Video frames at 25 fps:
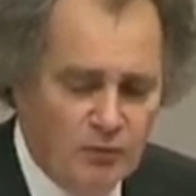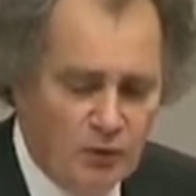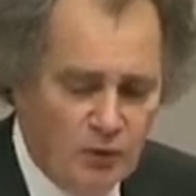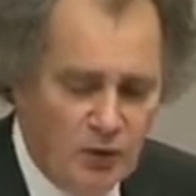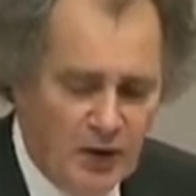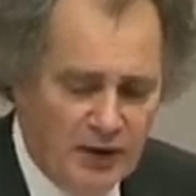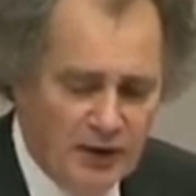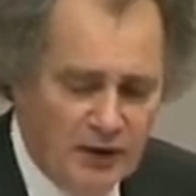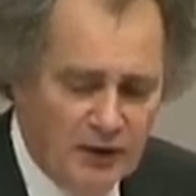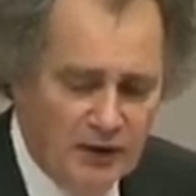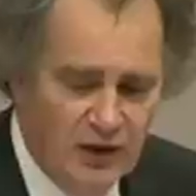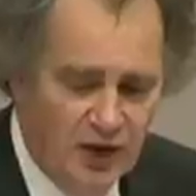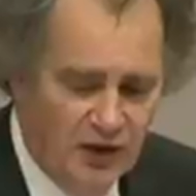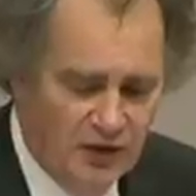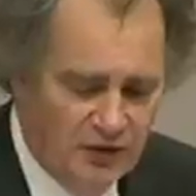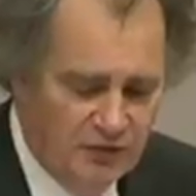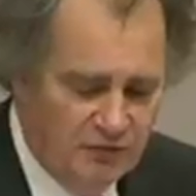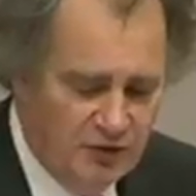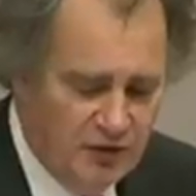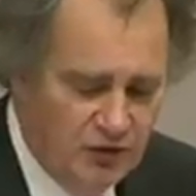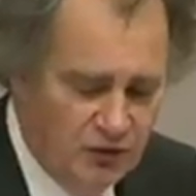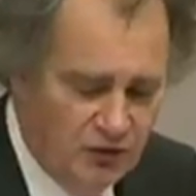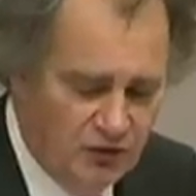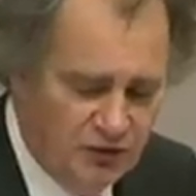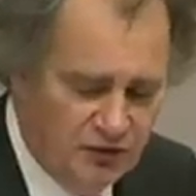quite a lot
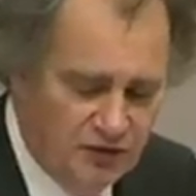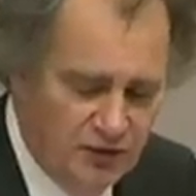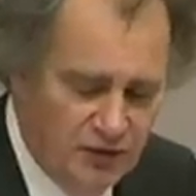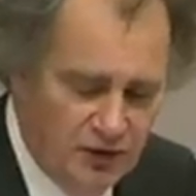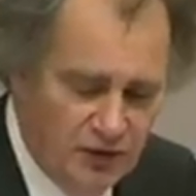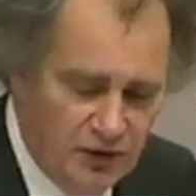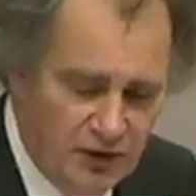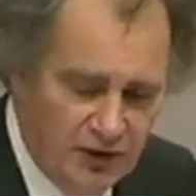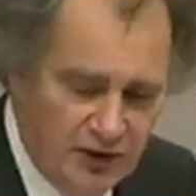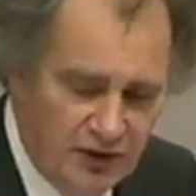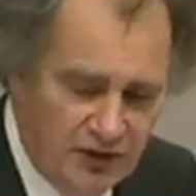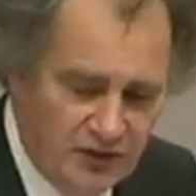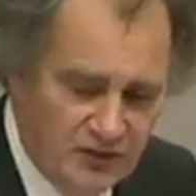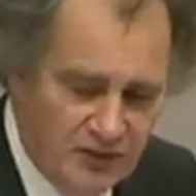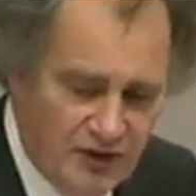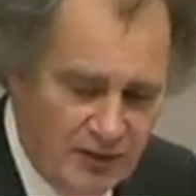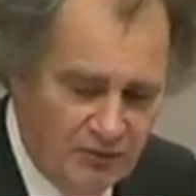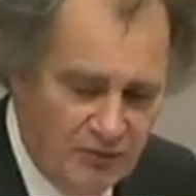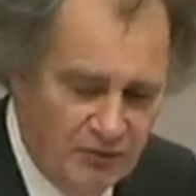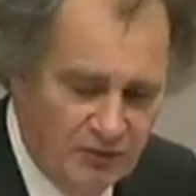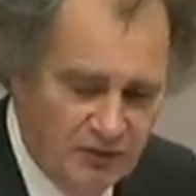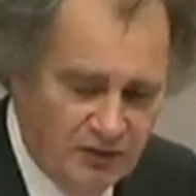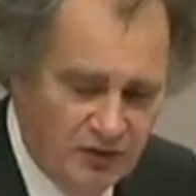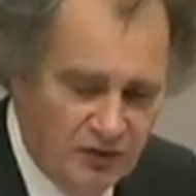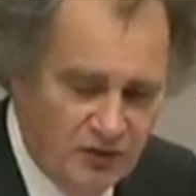of useful
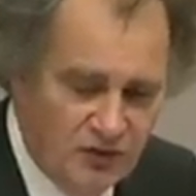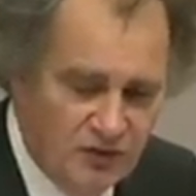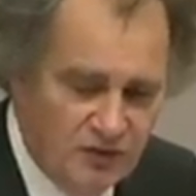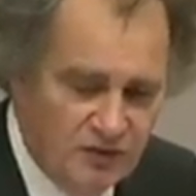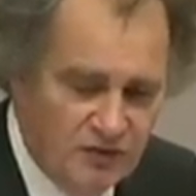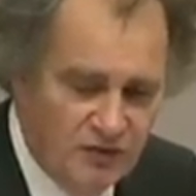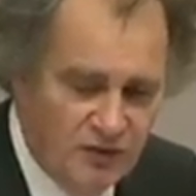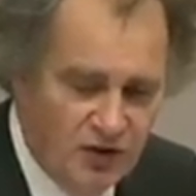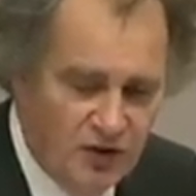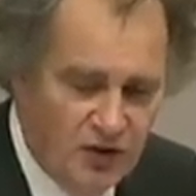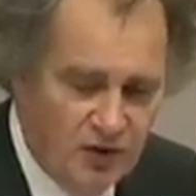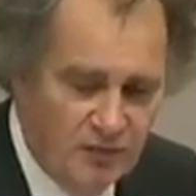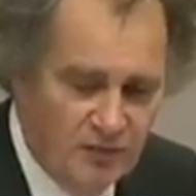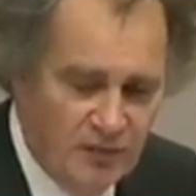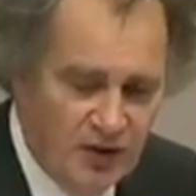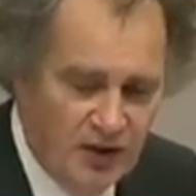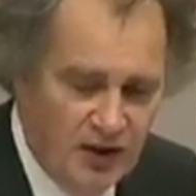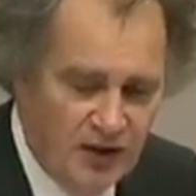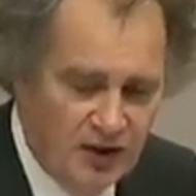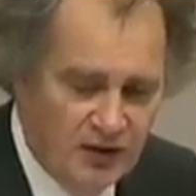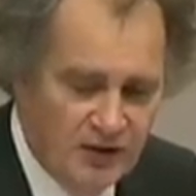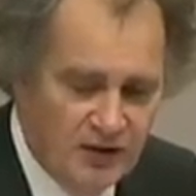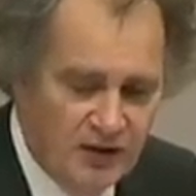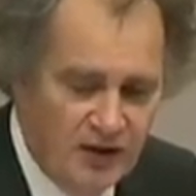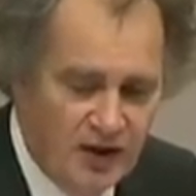exemptions for
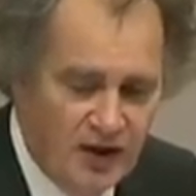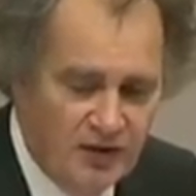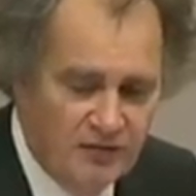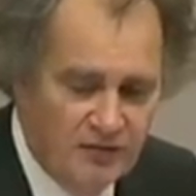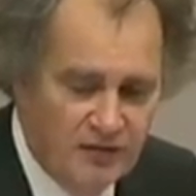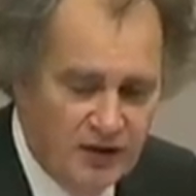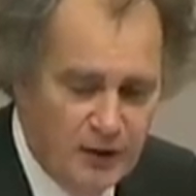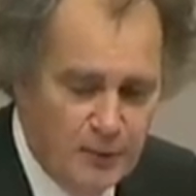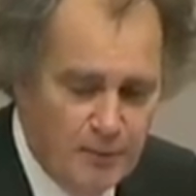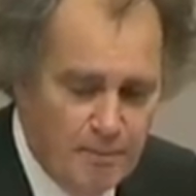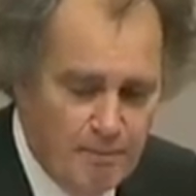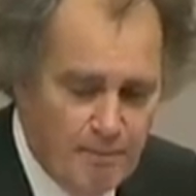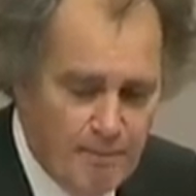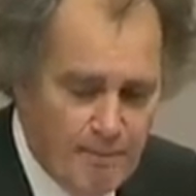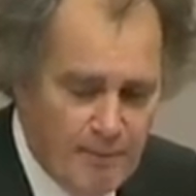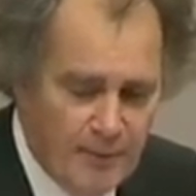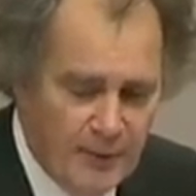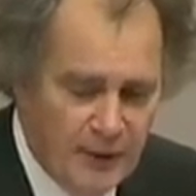archiving